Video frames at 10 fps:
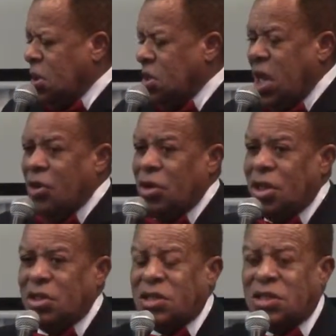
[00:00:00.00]
And I know
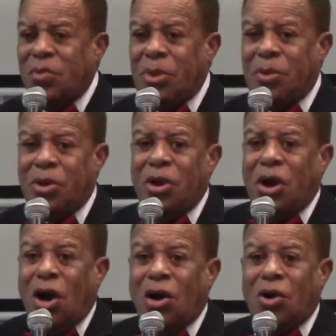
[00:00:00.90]
that some people here
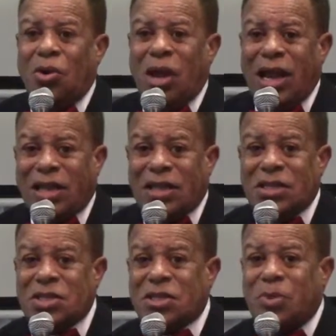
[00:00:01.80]
aren't going like
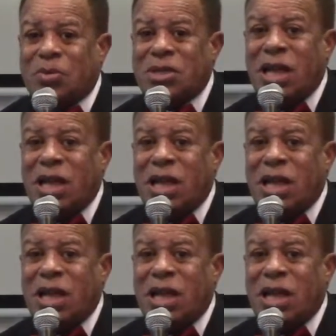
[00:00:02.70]
this, but I'm